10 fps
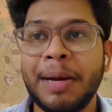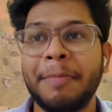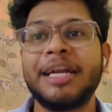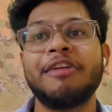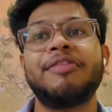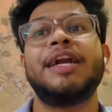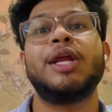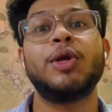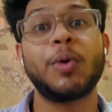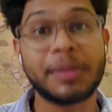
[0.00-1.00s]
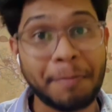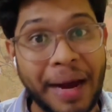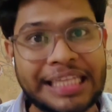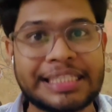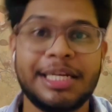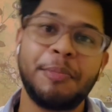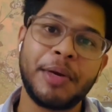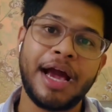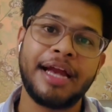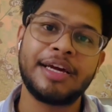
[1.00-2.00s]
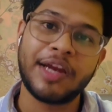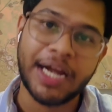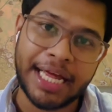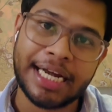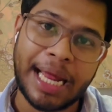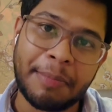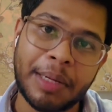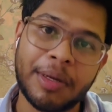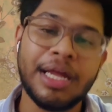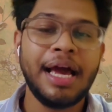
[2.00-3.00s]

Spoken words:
but definitely you know the mindset behind creating a timetable,